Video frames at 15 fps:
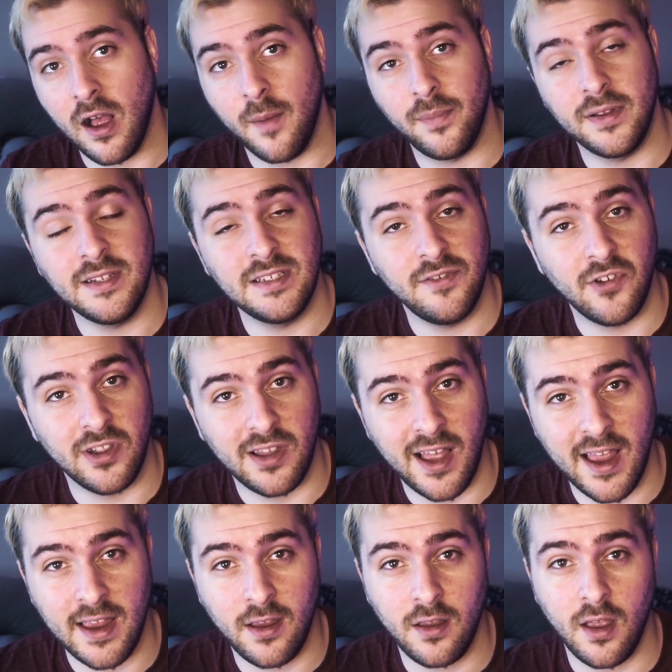Please leave a
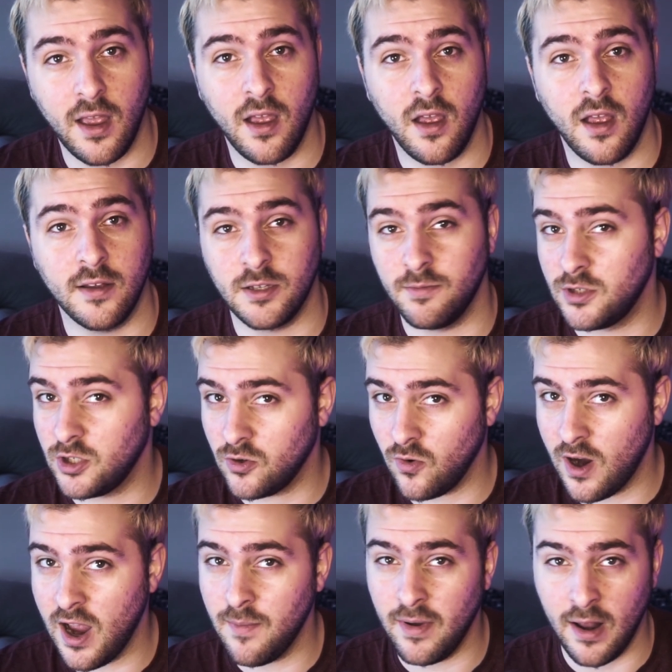like and
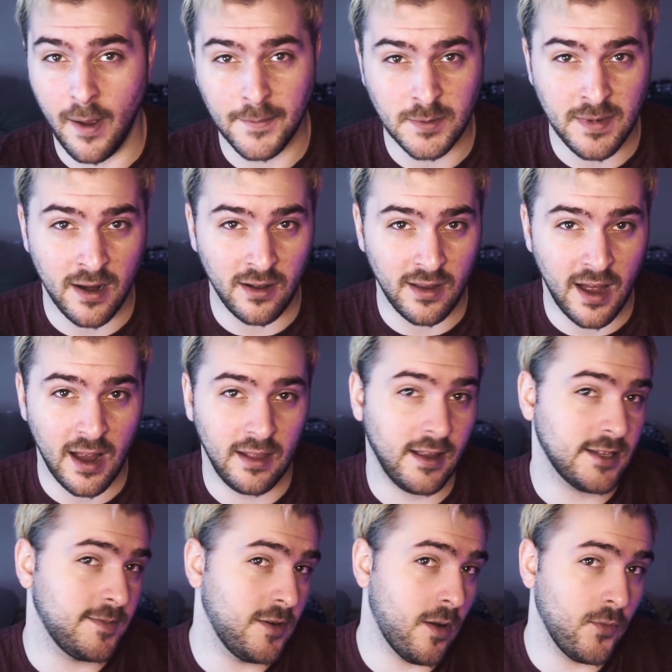subscribe. It helps me out a lot. It
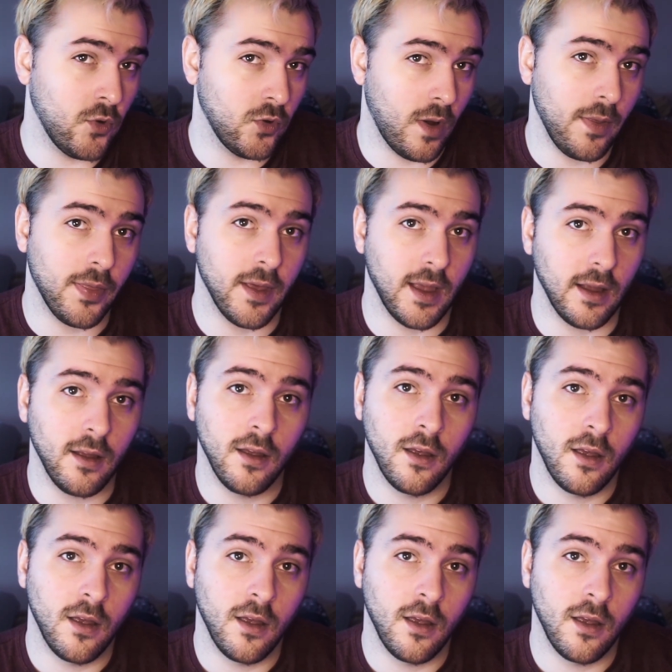lets me know I'm doing the right thing.